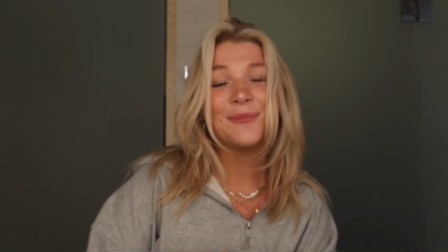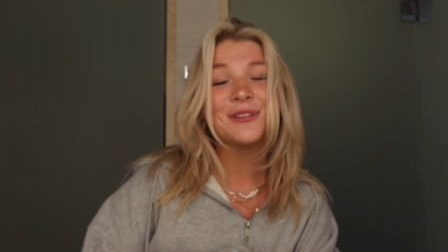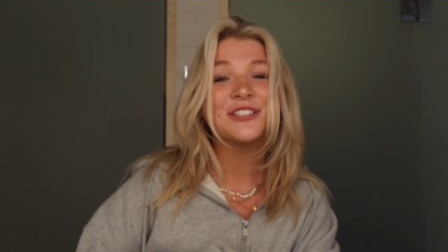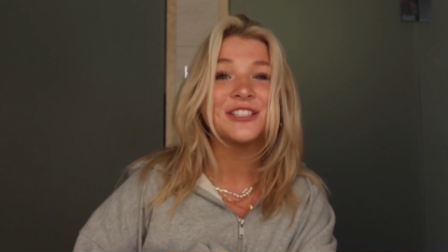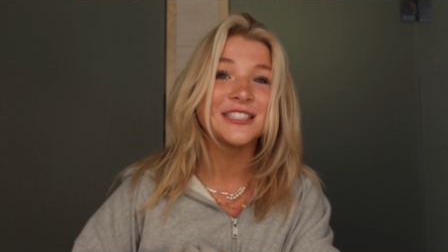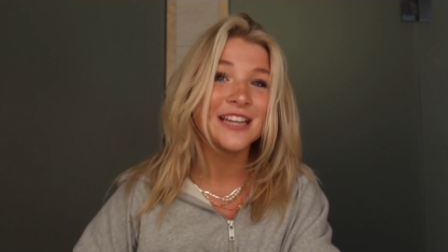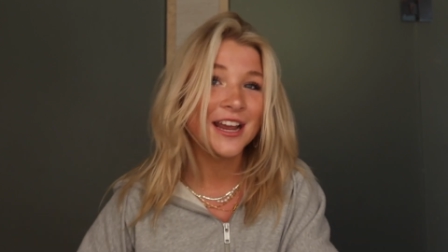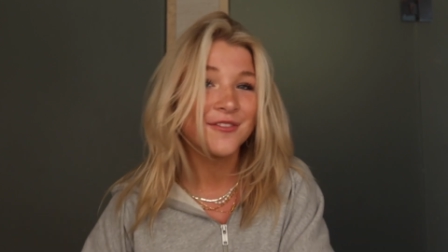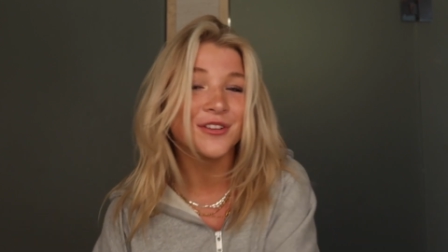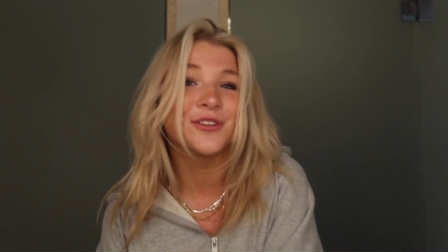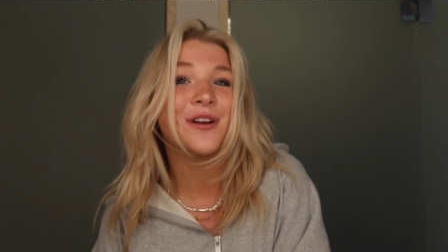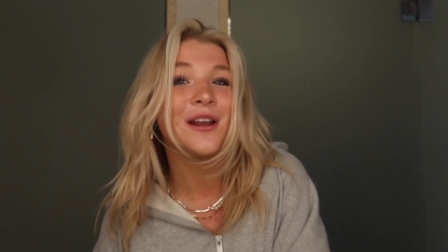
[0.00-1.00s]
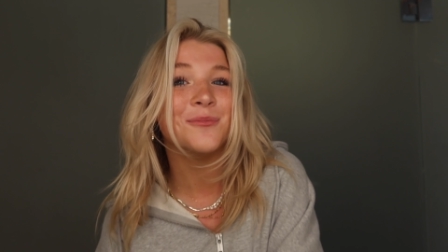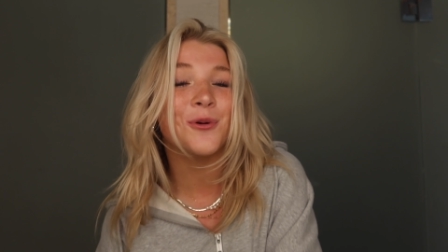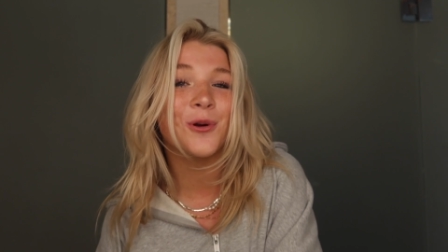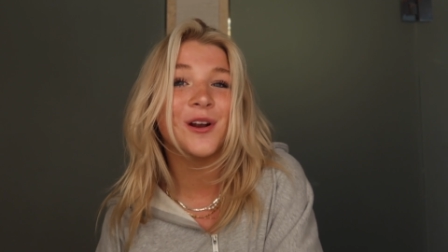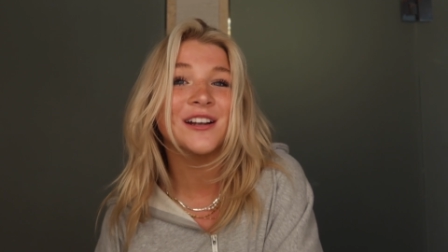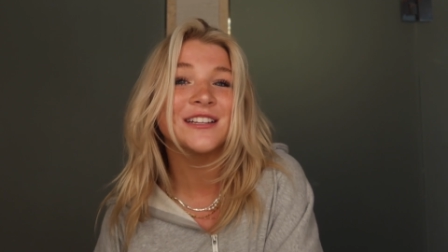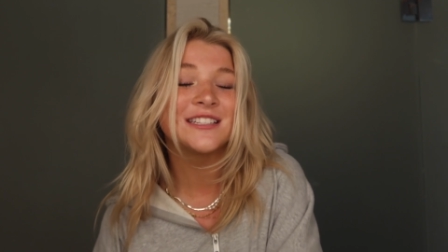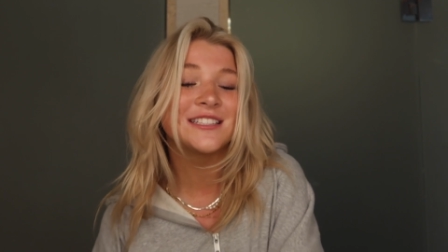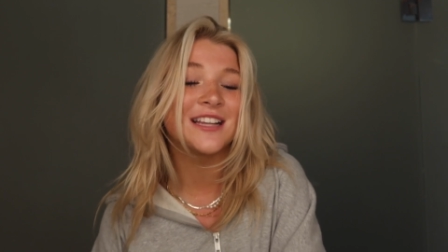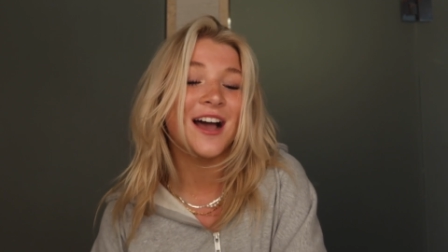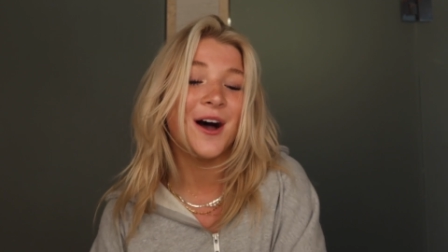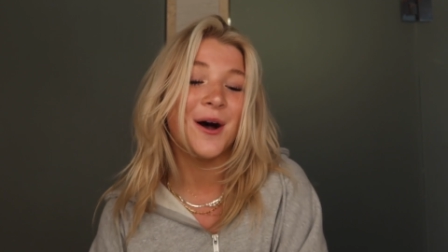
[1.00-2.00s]
It's just able to run
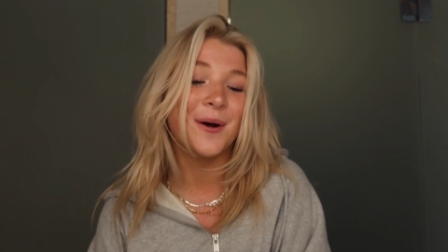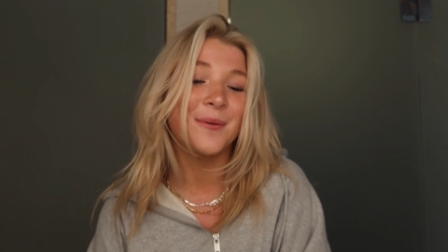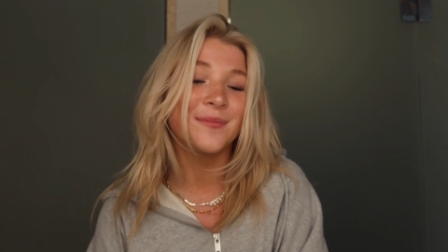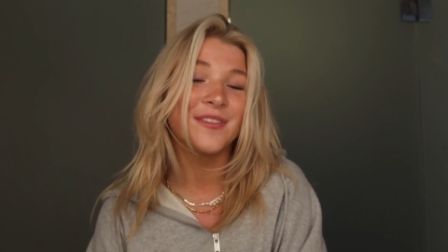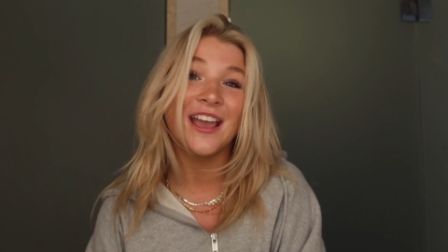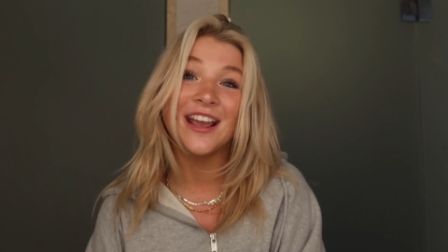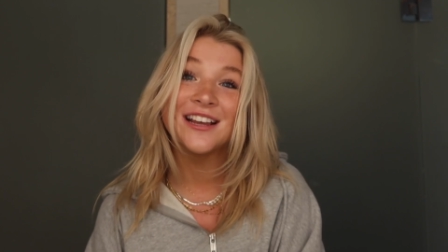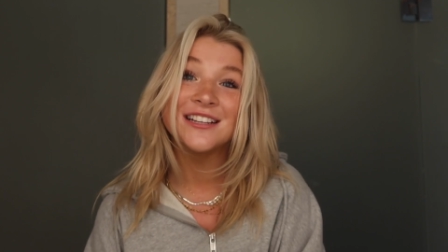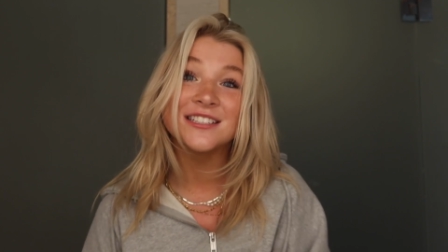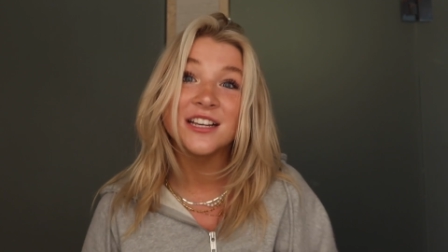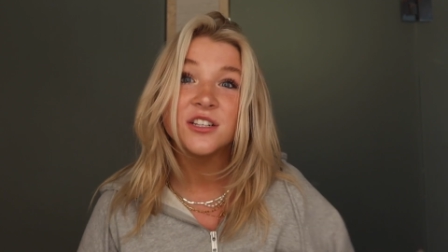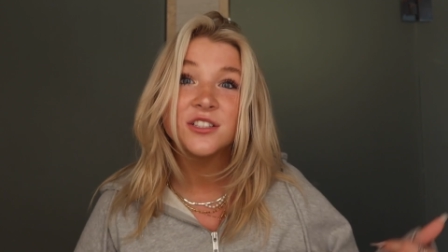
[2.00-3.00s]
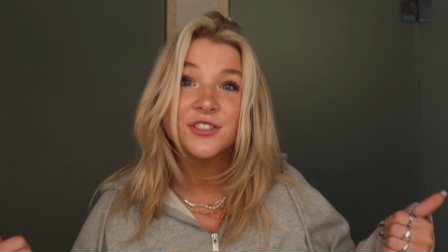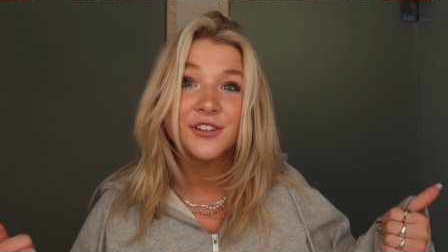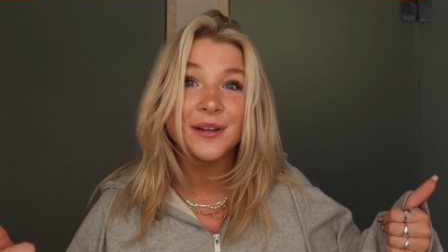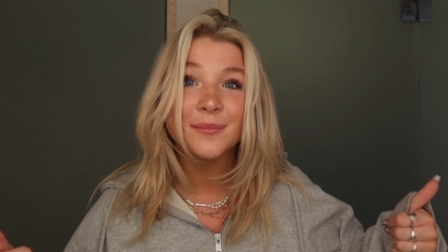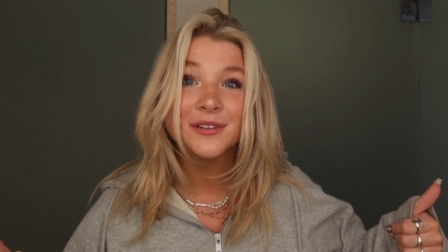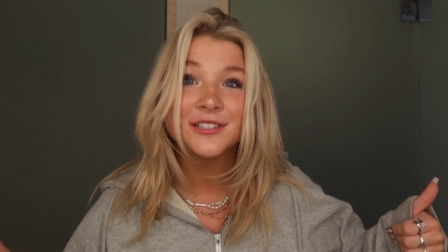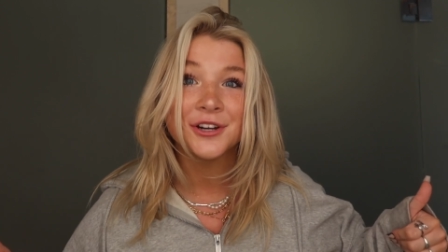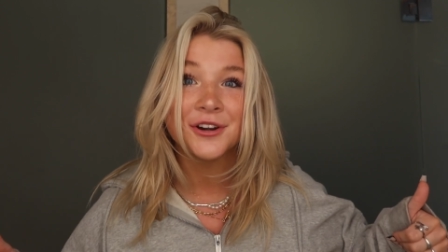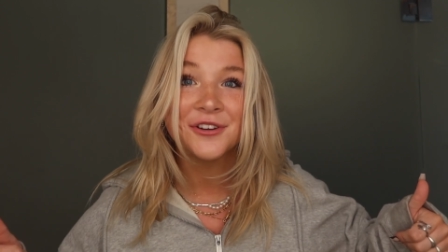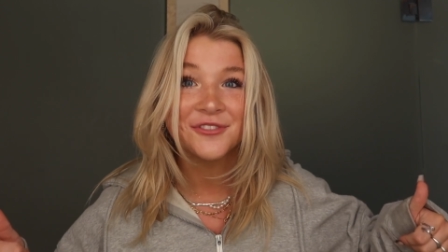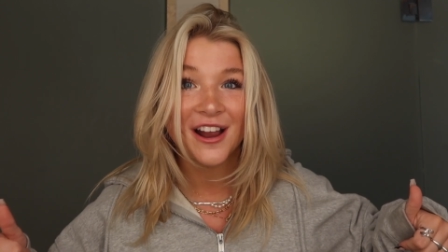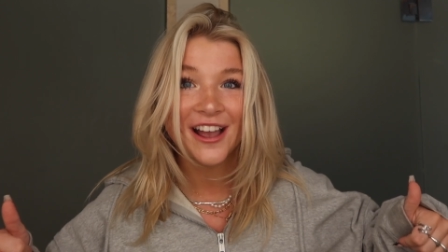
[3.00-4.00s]
Morse um, and stream
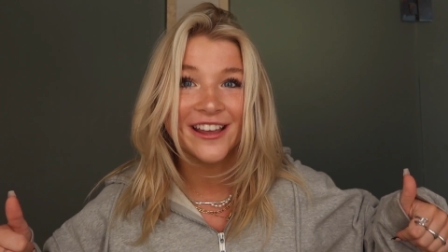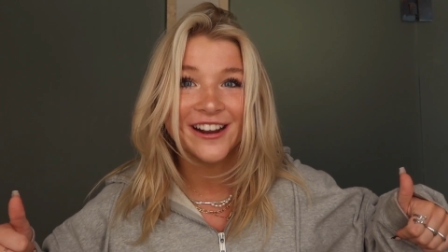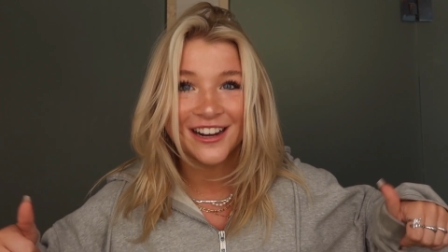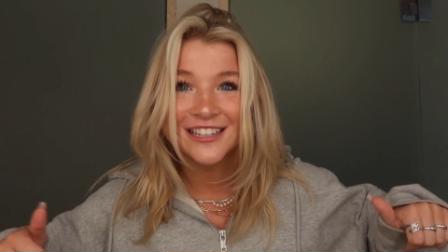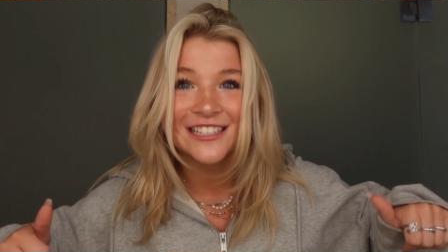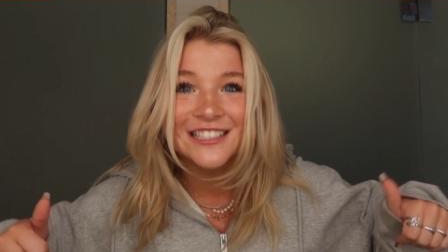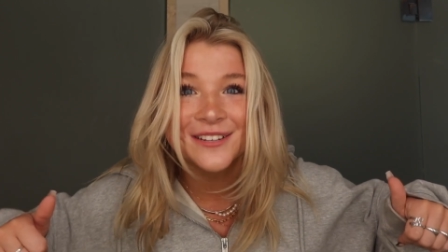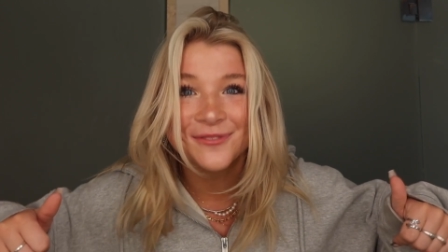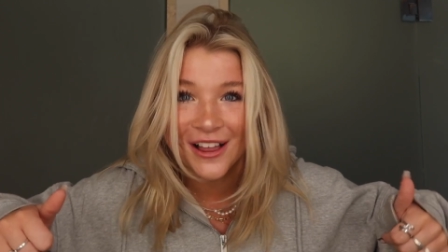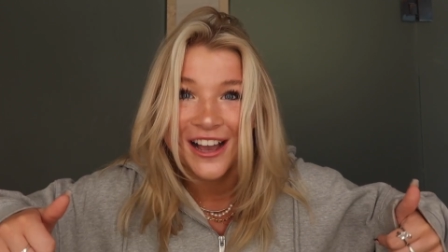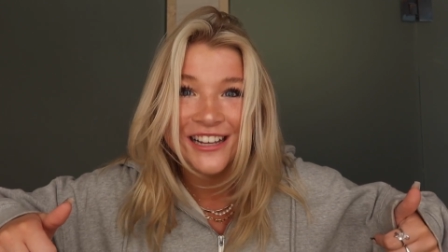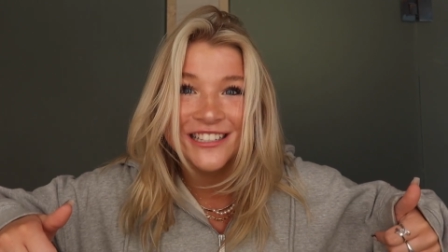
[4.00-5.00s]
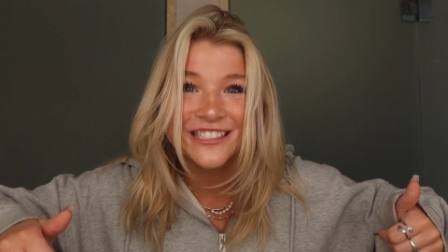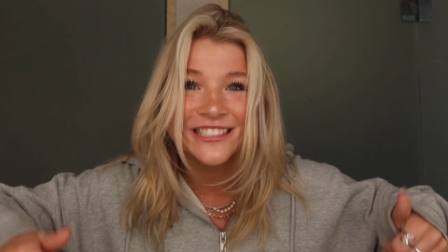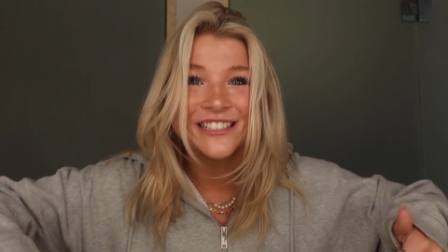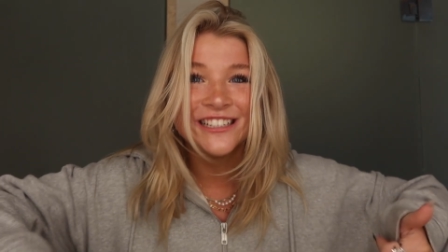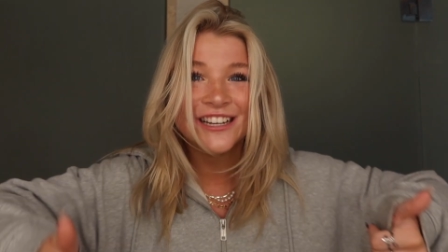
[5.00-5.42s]
Turning Red on Disney Plus.